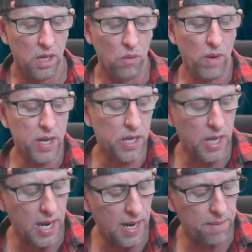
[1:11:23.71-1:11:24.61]
When he,
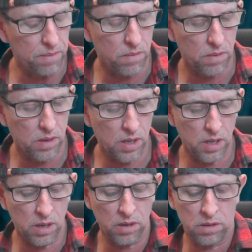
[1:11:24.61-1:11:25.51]
when
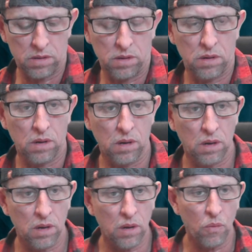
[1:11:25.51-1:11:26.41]

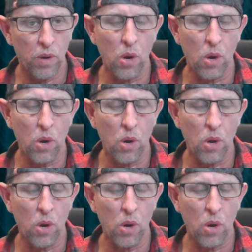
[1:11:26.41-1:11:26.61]
I